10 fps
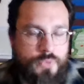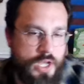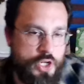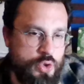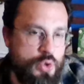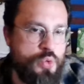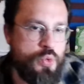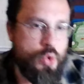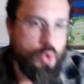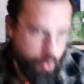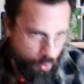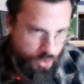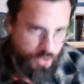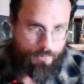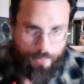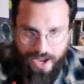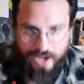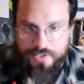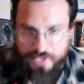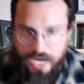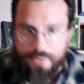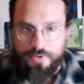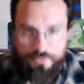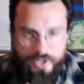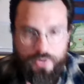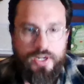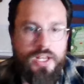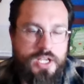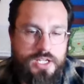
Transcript: a true cornerback type veteran.